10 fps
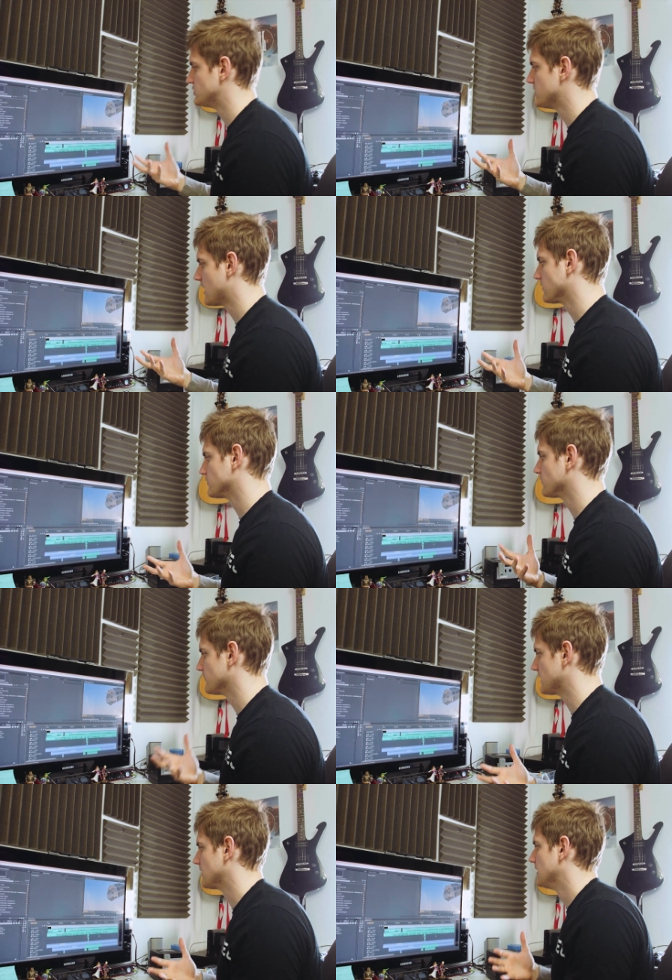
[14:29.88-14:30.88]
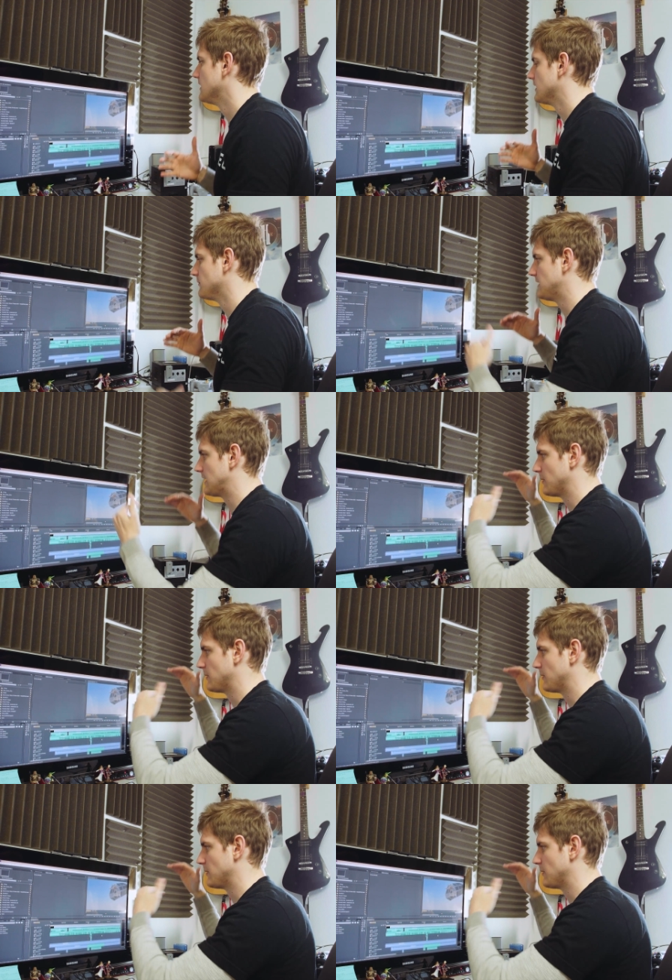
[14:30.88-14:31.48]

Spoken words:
challenge for me in being